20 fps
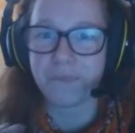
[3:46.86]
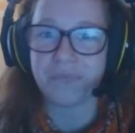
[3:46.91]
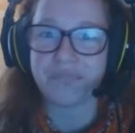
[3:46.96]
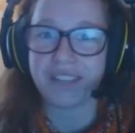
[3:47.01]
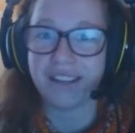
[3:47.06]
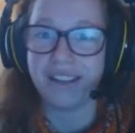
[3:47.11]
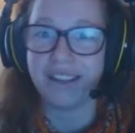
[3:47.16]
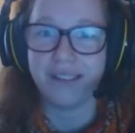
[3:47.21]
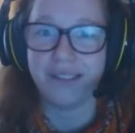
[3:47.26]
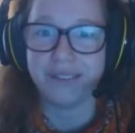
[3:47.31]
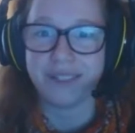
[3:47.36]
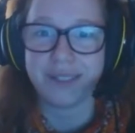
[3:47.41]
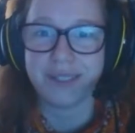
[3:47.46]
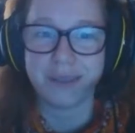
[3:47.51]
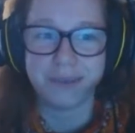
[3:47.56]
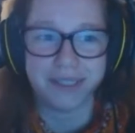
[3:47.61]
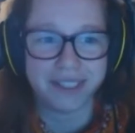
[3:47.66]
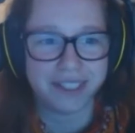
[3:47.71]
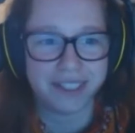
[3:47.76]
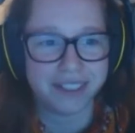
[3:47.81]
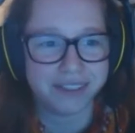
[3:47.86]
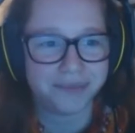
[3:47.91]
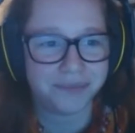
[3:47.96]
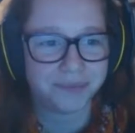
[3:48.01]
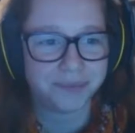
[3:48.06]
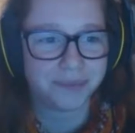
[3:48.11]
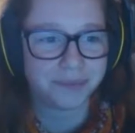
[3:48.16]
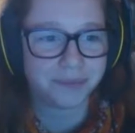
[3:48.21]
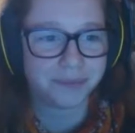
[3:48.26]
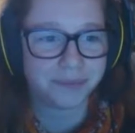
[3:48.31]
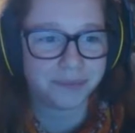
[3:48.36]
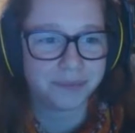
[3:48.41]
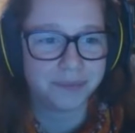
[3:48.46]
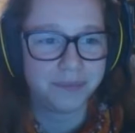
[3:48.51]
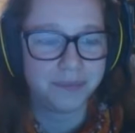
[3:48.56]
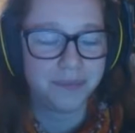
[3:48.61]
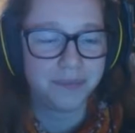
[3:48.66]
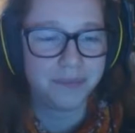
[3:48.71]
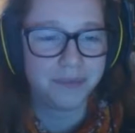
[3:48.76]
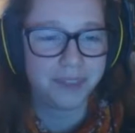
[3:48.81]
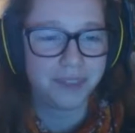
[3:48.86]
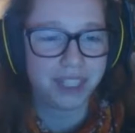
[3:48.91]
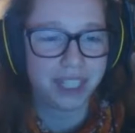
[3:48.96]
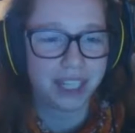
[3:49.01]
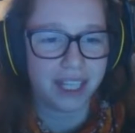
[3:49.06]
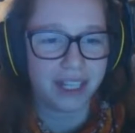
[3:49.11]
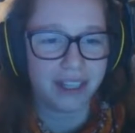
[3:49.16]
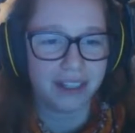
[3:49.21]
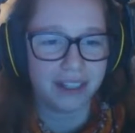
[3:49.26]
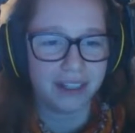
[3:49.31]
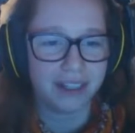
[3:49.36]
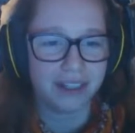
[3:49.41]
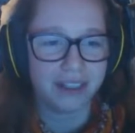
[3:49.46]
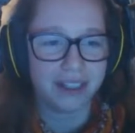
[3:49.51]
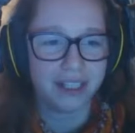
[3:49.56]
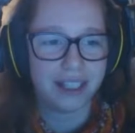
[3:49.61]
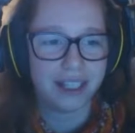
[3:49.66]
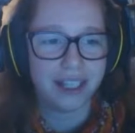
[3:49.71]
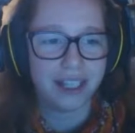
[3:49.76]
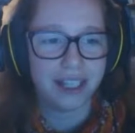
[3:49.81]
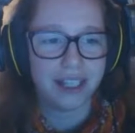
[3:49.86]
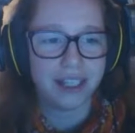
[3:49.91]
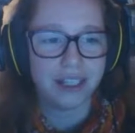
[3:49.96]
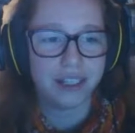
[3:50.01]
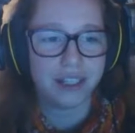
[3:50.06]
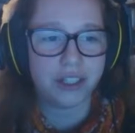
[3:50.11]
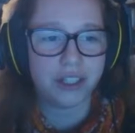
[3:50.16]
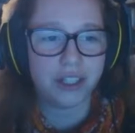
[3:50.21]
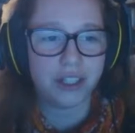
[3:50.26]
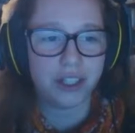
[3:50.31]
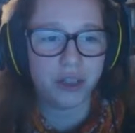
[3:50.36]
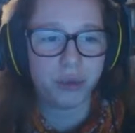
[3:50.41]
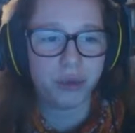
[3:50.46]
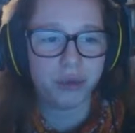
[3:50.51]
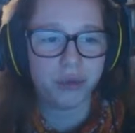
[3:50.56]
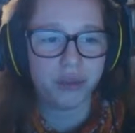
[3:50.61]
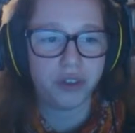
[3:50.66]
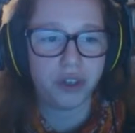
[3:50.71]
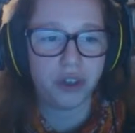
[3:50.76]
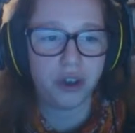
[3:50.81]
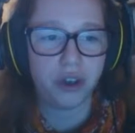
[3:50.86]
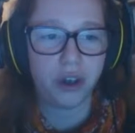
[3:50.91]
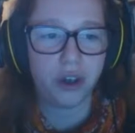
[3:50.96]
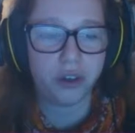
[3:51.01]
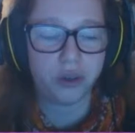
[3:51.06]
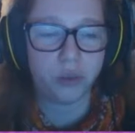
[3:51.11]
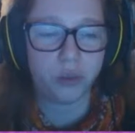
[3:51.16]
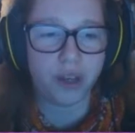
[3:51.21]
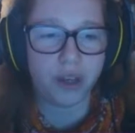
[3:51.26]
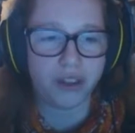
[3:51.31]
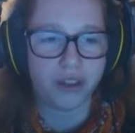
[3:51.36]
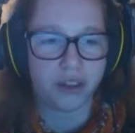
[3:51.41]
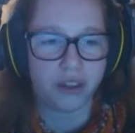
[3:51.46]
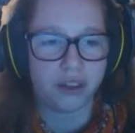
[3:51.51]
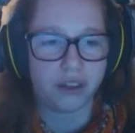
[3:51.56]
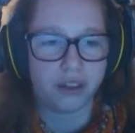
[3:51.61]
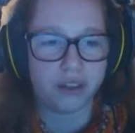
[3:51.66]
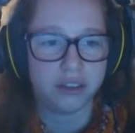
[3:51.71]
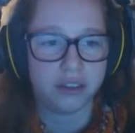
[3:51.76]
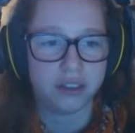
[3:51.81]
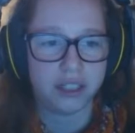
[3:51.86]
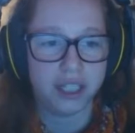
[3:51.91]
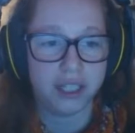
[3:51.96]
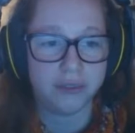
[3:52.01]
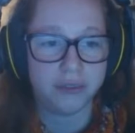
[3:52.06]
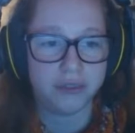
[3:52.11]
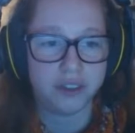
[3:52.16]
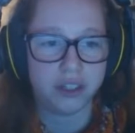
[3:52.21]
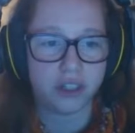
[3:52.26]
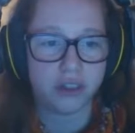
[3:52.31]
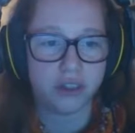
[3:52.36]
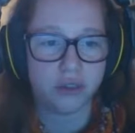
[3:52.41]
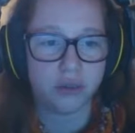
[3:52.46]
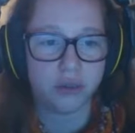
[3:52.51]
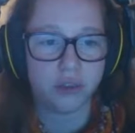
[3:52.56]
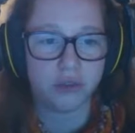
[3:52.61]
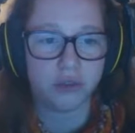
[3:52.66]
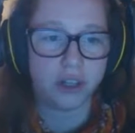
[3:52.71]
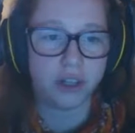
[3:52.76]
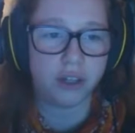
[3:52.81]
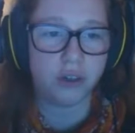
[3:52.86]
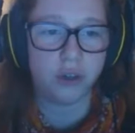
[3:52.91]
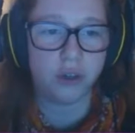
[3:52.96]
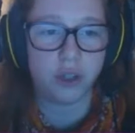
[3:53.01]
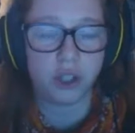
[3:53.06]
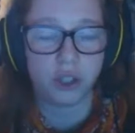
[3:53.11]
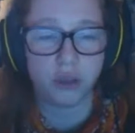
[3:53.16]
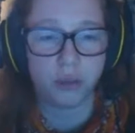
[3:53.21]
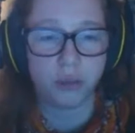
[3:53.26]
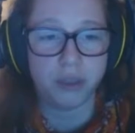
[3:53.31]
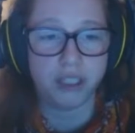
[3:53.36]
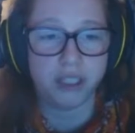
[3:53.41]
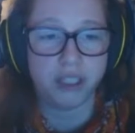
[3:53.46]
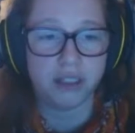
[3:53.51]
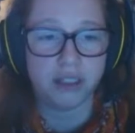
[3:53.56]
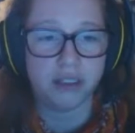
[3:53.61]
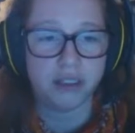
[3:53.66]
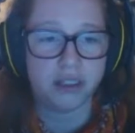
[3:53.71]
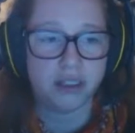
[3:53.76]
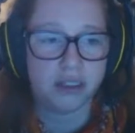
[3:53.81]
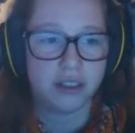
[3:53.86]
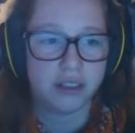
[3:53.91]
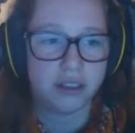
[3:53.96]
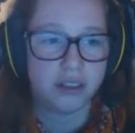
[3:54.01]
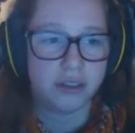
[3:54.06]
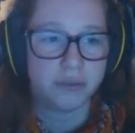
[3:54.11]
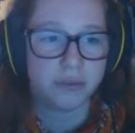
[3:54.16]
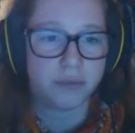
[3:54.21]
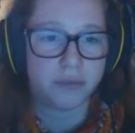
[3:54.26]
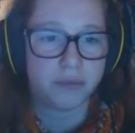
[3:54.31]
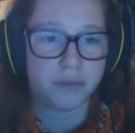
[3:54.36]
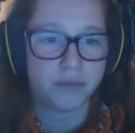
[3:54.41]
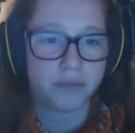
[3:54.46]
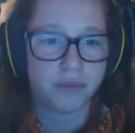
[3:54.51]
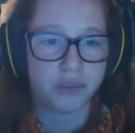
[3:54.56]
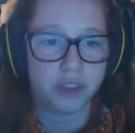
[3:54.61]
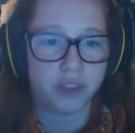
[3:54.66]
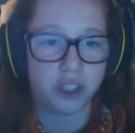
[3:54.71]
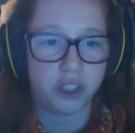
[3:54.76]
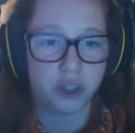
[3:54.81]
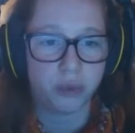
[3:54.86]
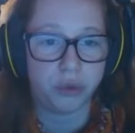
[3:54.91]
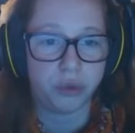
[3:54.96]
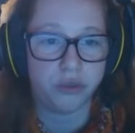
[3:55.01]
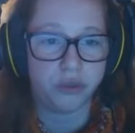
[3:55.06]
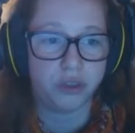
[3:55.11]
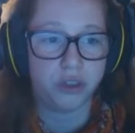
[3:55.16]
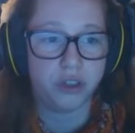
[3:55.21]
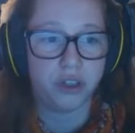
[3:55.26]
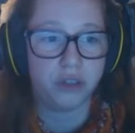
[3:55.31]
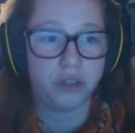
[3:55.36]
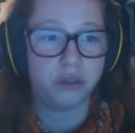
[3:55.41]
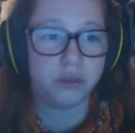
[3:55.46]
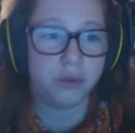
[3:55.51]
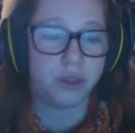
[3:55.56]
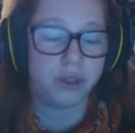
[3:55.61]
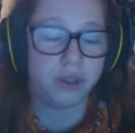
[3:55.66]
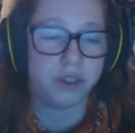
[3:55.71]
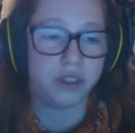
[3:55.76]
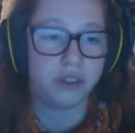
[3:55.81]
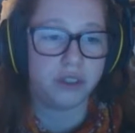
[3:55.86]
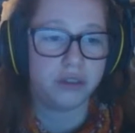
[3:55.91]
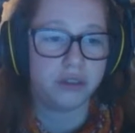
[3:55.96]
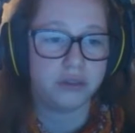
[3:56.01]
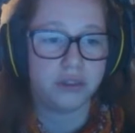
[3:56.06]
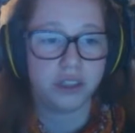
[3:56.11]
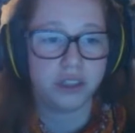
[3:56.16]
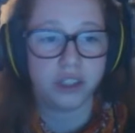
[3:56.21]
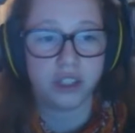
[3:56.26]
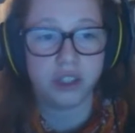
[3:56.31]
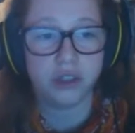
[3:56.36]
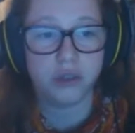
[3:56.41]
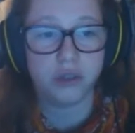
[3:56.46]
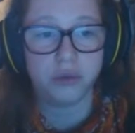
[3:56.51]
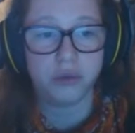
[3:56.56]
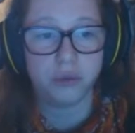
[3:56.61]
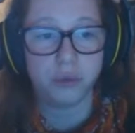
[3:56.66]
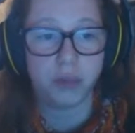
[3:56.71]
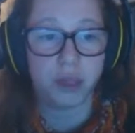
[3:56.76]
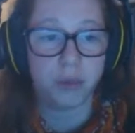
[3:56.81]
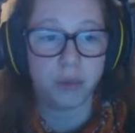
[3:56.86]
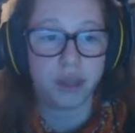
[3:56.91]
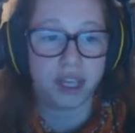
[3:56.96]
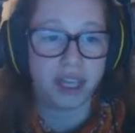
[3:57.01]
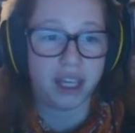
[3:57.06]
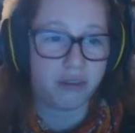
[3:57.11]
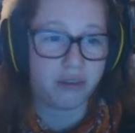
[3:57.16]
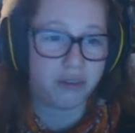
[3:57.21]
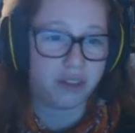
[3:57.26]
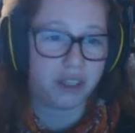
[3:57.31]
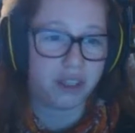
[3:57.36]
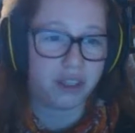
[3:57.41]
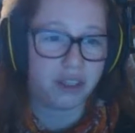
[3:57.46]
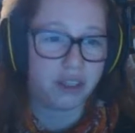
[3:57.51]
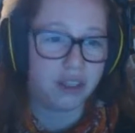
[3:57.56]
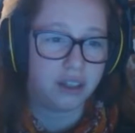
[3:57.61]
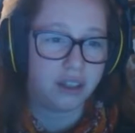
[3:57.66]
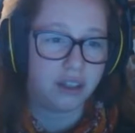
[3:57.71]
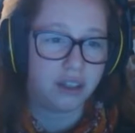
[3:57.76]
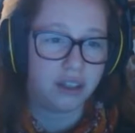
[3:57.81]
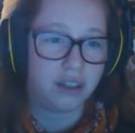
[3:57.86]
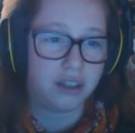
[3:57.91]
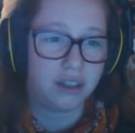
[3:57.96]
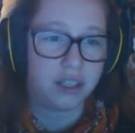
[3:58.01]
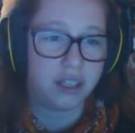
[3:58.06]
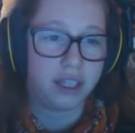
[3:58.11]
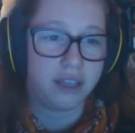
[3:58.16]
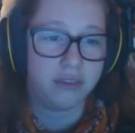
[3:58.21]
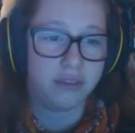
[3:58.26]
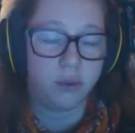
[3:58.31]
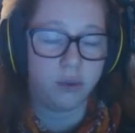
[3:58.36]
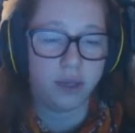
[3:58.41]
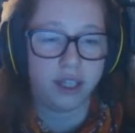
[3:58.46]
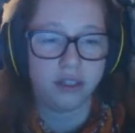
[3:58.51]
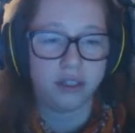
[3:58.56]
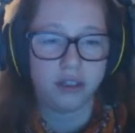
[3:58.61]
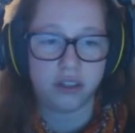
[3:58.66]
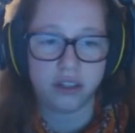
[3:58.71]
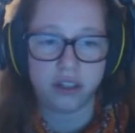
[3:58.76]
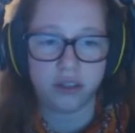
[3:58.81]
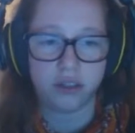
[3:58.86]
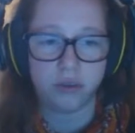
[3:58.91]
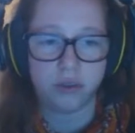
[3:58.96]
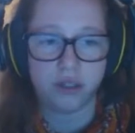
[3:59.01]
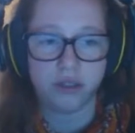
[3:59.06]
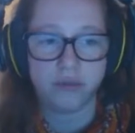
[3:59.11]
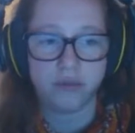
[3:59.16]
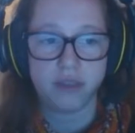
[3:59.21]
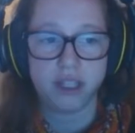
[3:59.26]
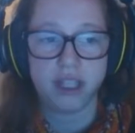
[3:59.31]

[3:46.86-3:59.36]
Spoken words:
I love it so much. Do you prefer hot weather? If so, dry or humid? Do you prefer cold weather? Snow, maybe heavy, if you had to choose.